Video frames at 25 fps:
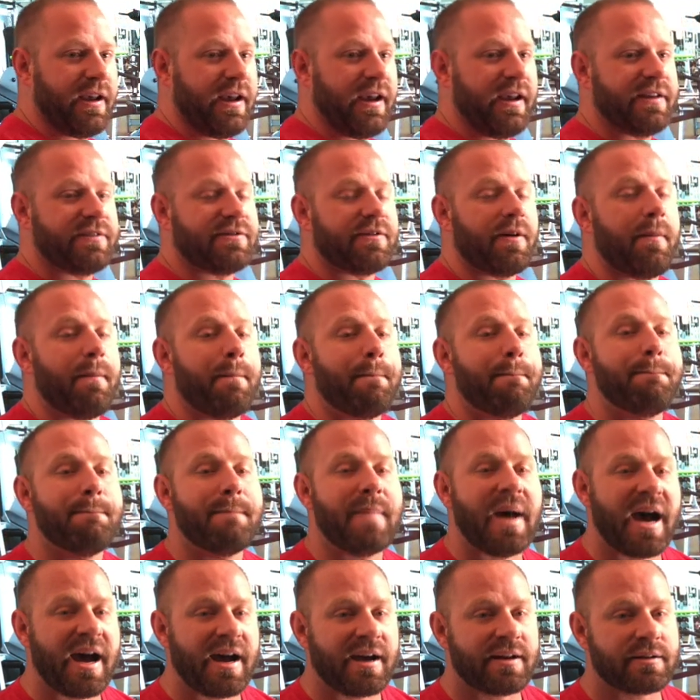is a
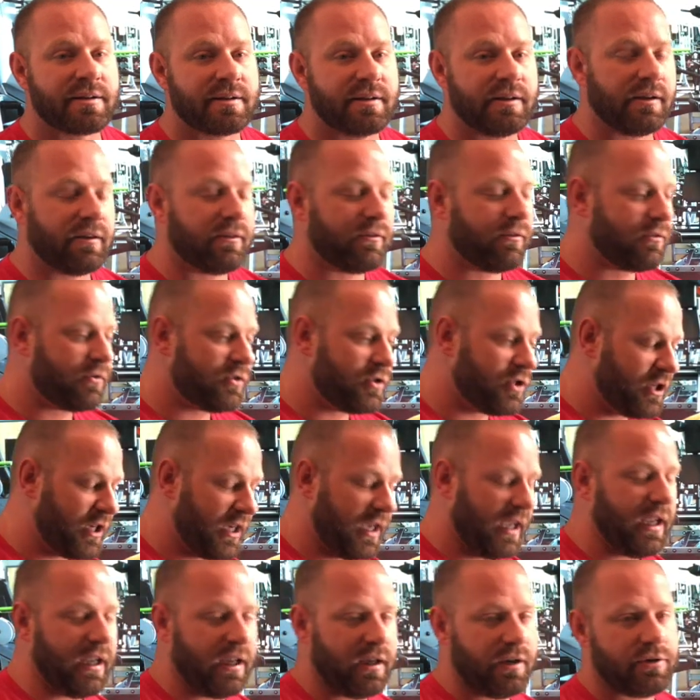massive
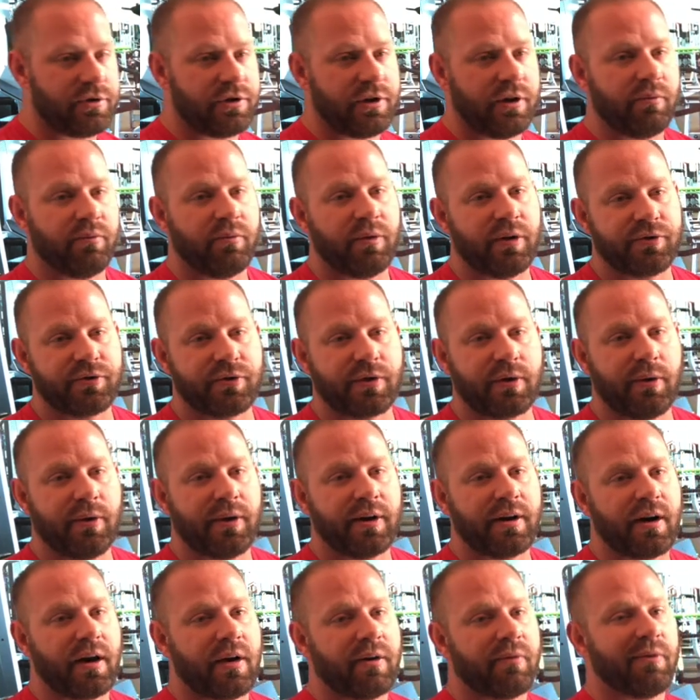change in what's
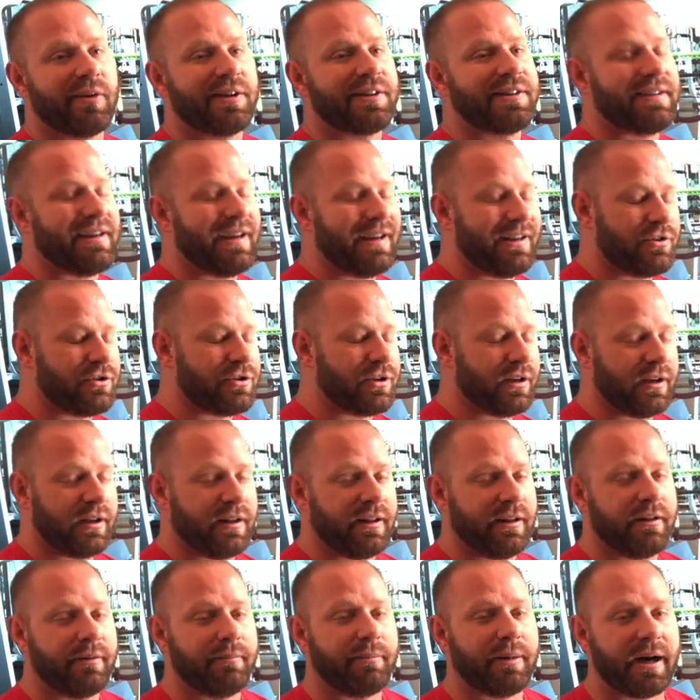going on with tension
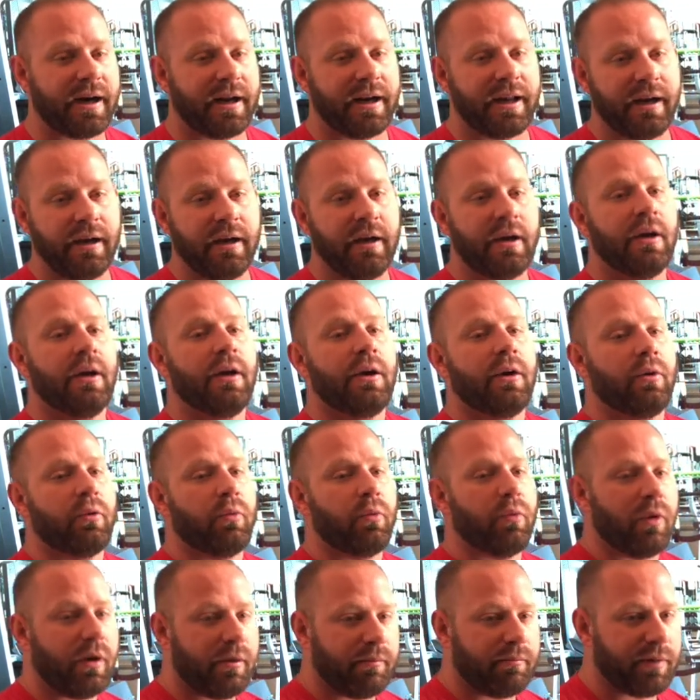in the body,
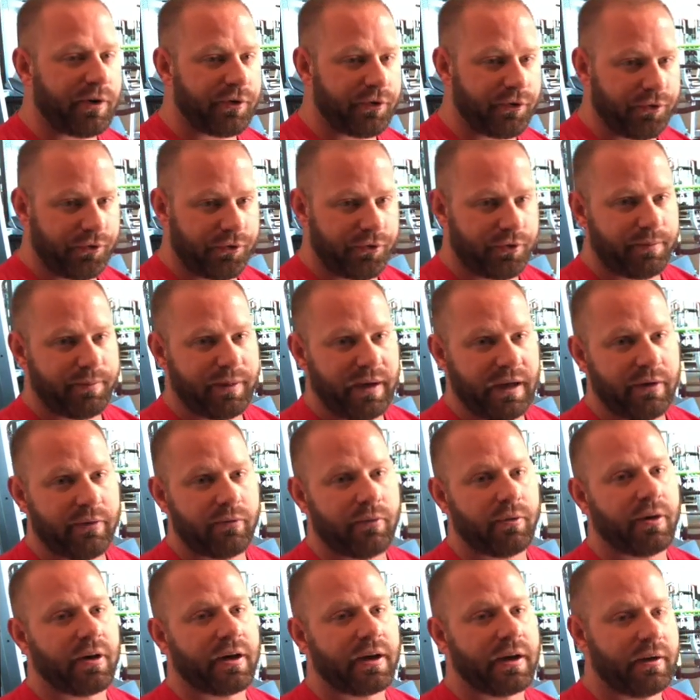what muscles are being
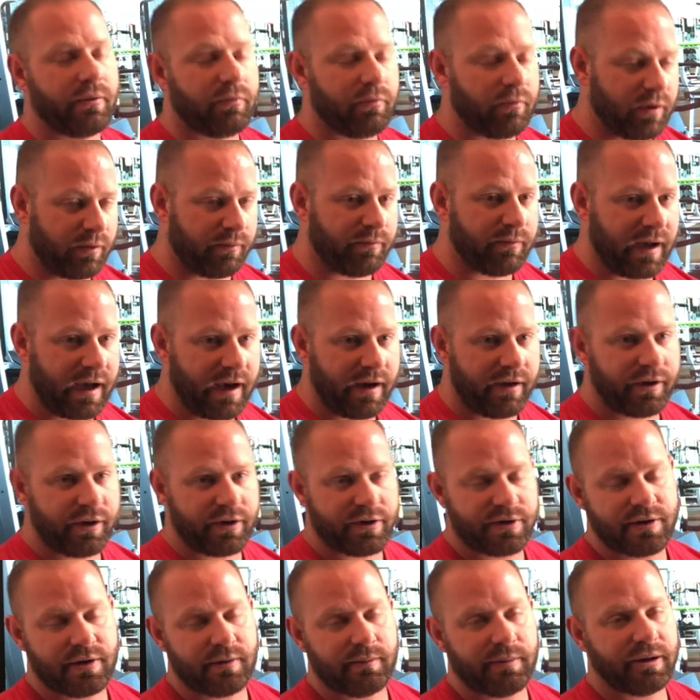worked, how your
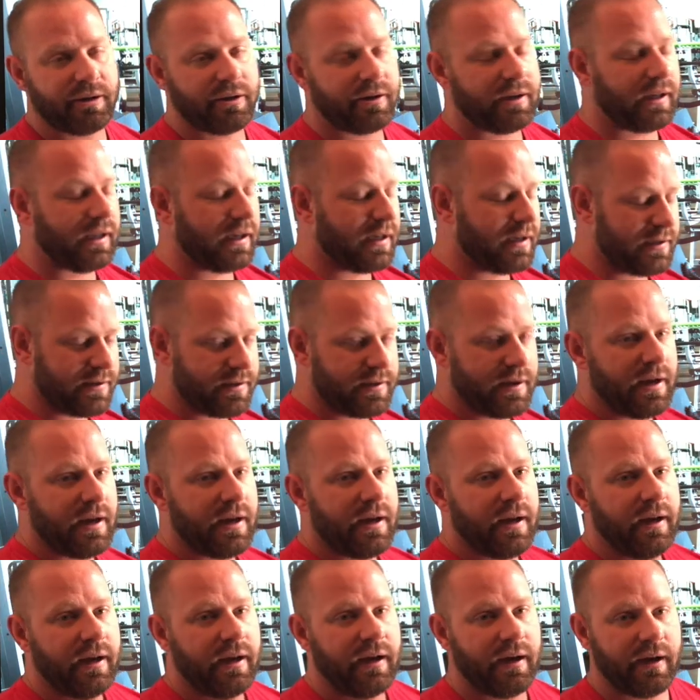stability is,
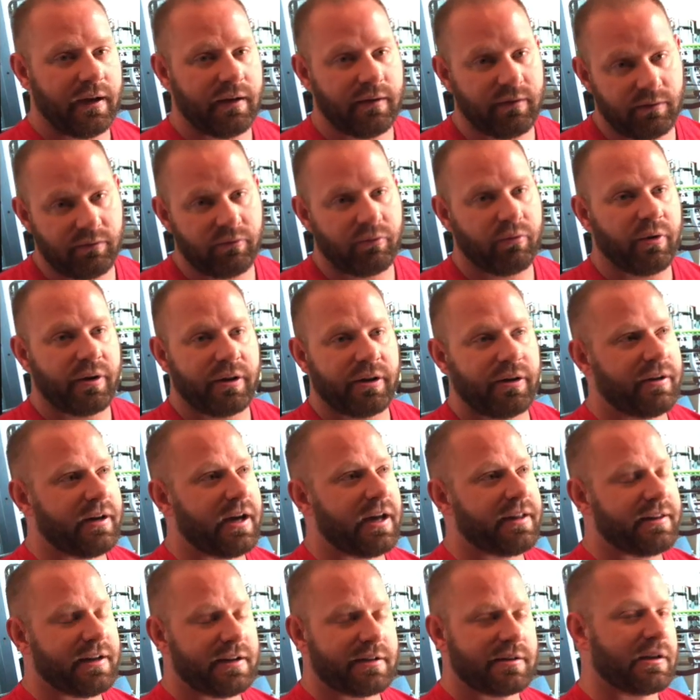and whether or
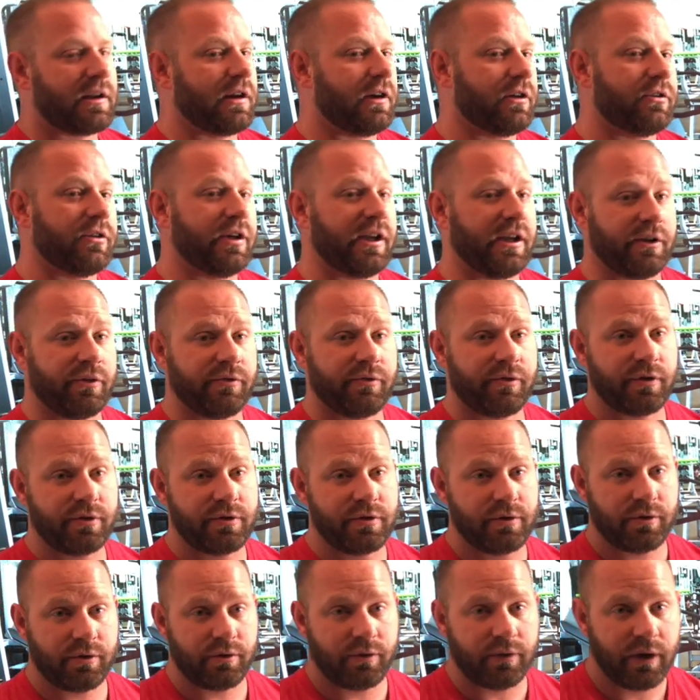not that's going to transfer
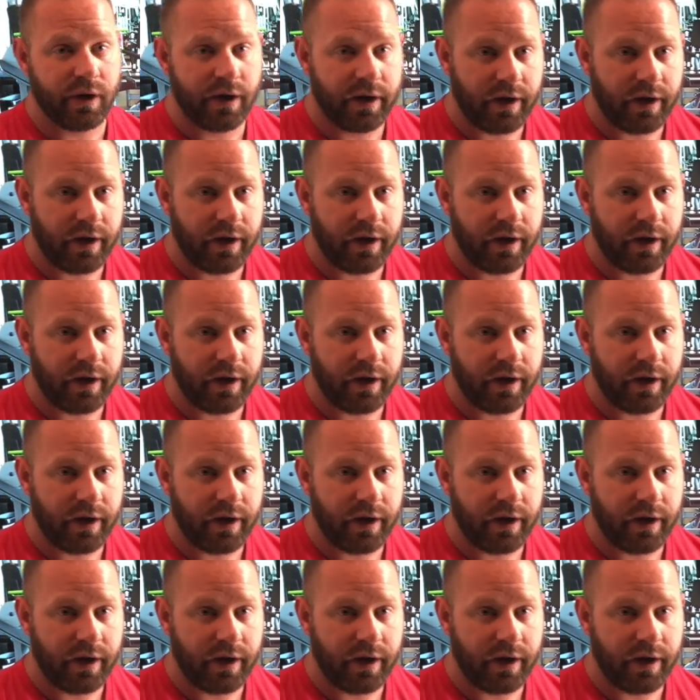to